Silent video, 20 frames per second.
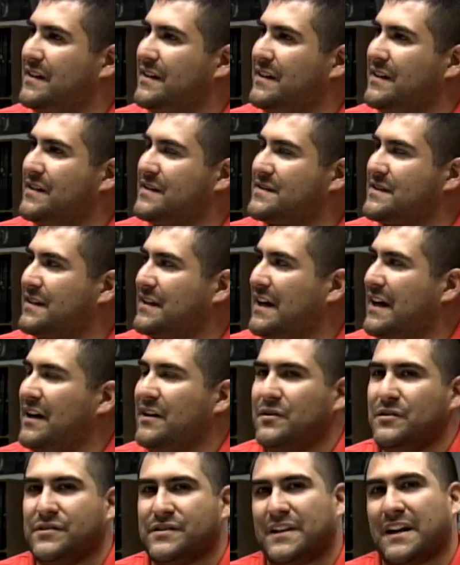and it's a guy
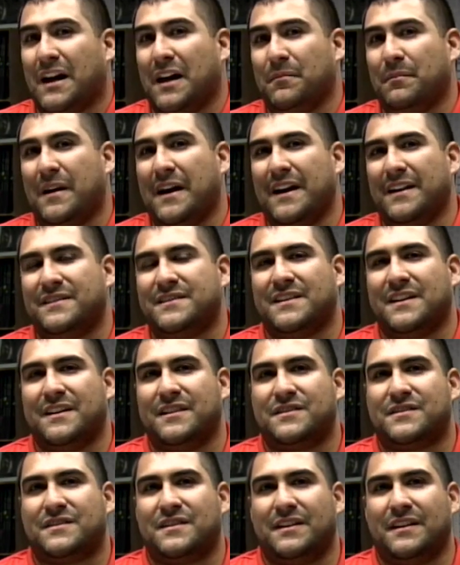who's caught my
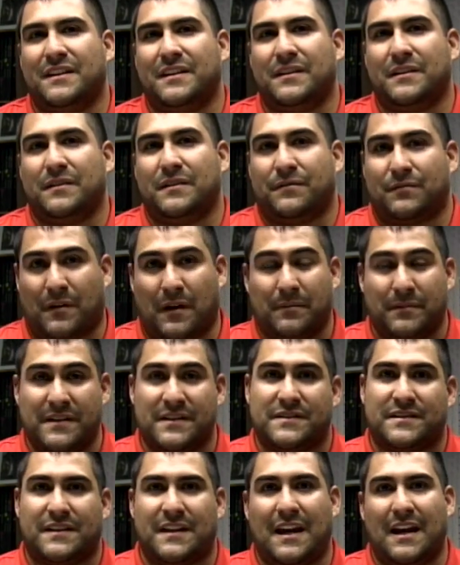attention from
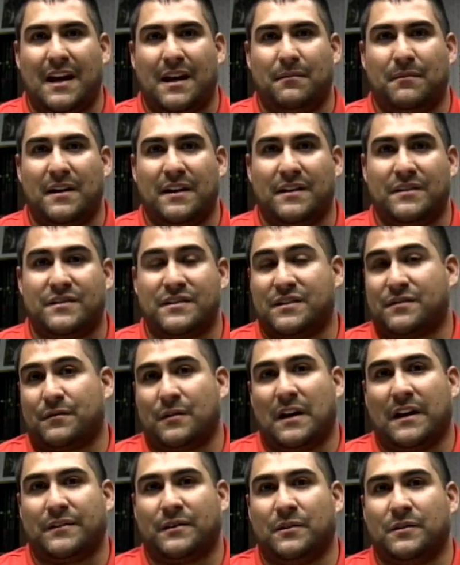this game and just
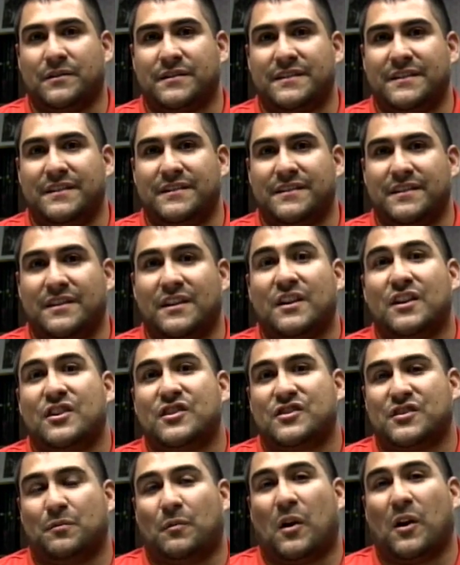throughout the whole season,
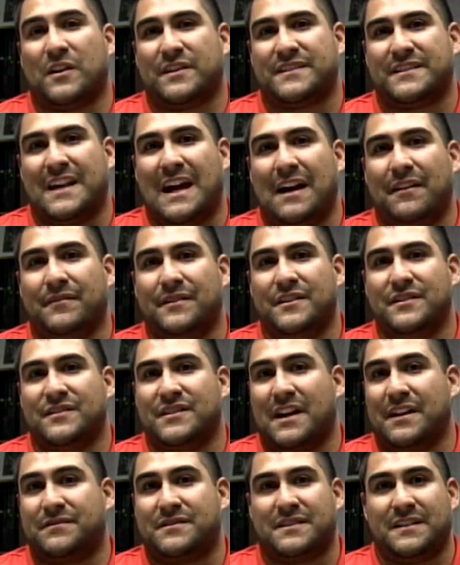Shamar Savage.
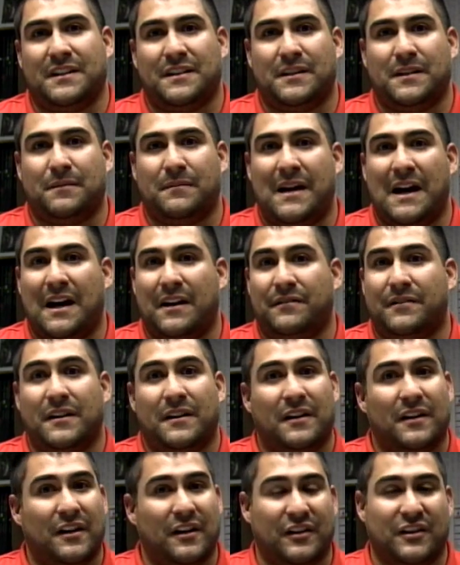I've seen him have
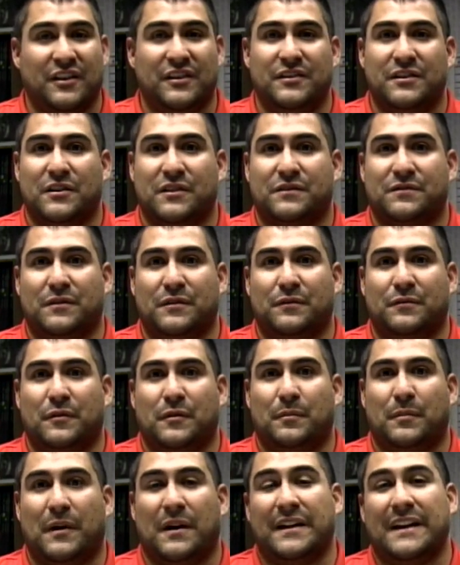a good nose for the
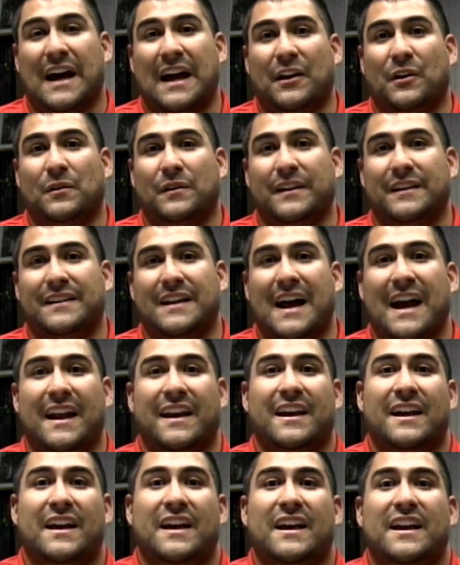football, and not only
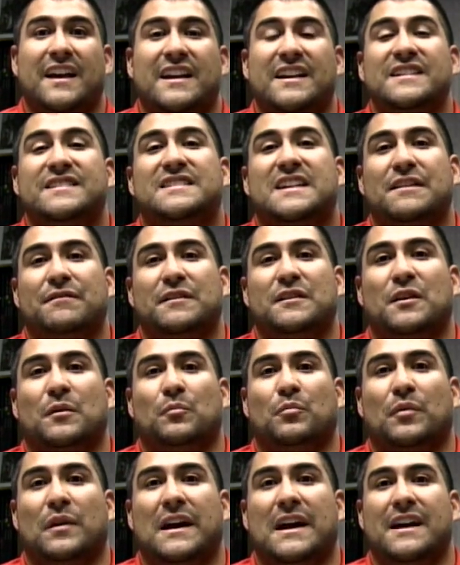that, he's given the
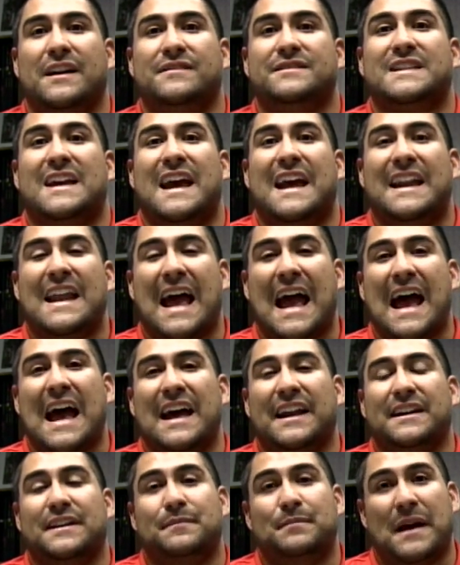Braves an
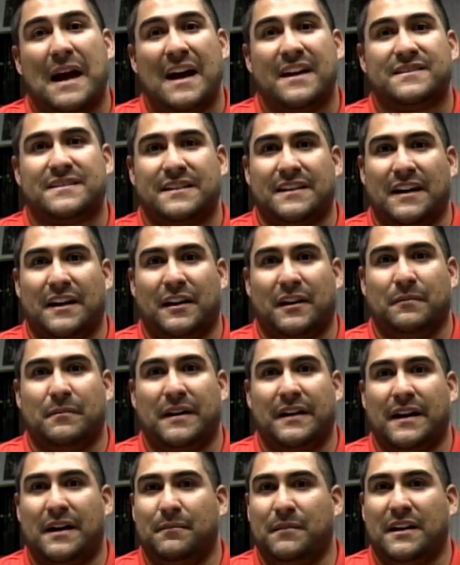added passing
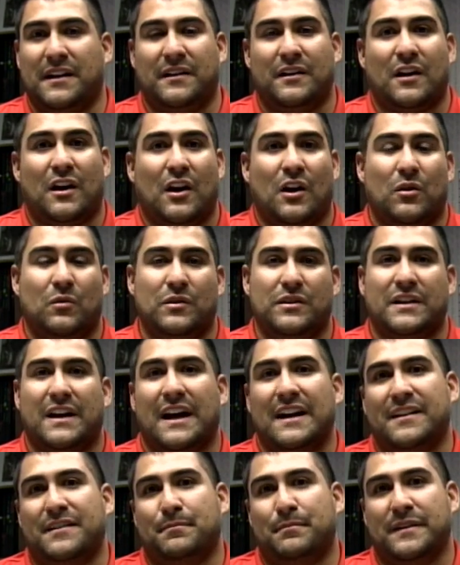element. I mean, when you
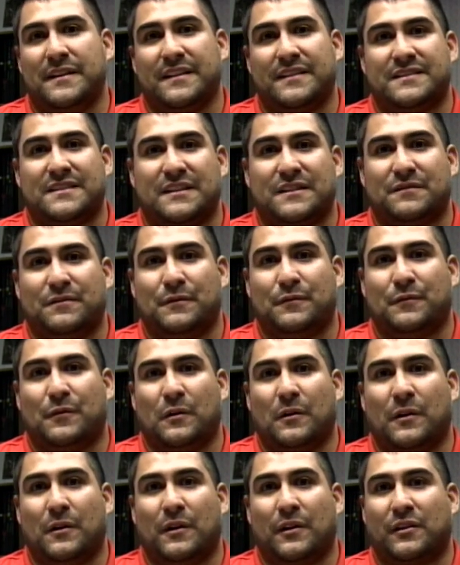got a big
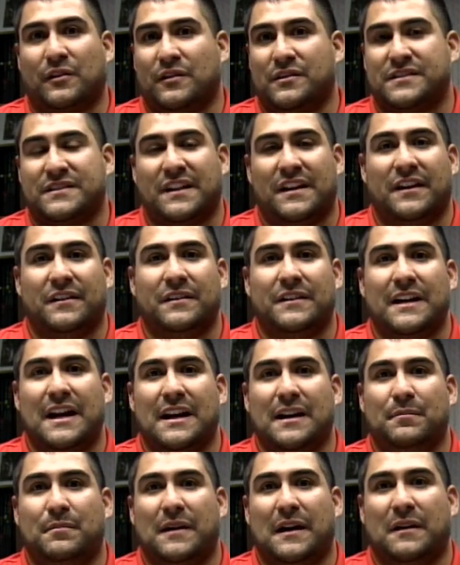6'4", close to
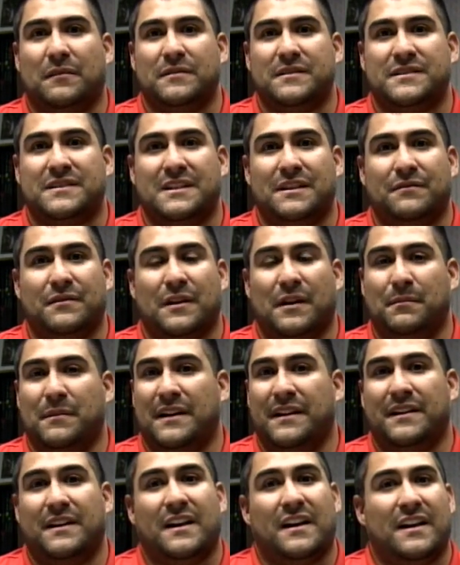190-pound receiver, I
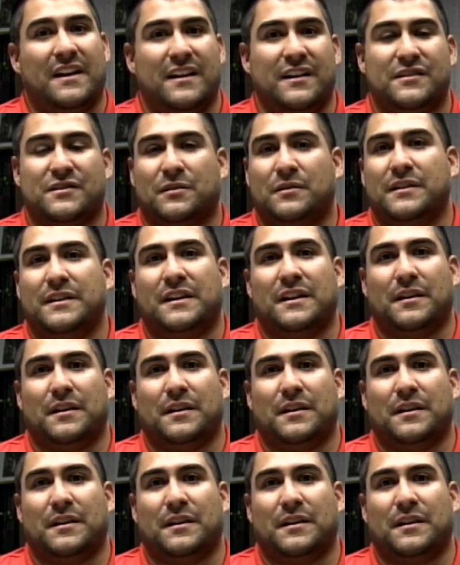mean, he's already going